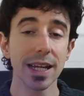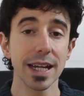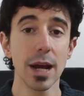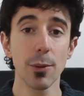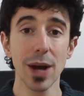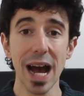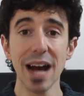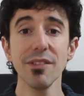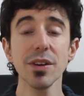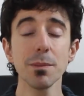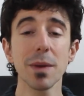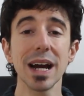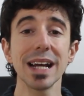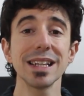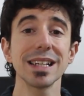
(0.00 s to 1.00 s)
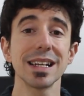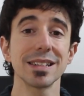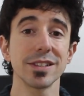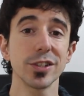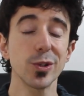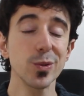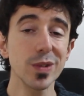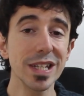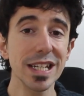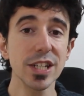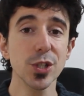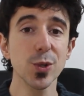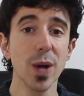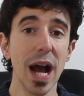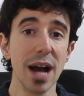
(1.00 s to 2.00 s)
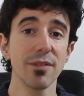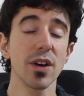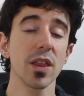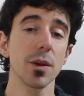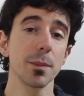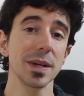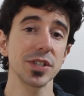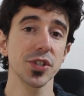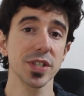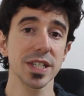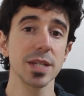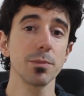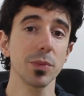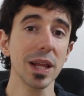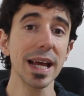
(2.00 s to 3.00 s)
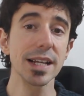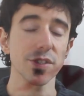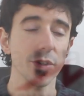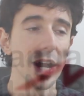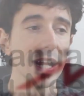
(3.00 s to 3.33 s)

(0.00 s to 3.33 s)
Now, have in mind that you need to have other metrics in place,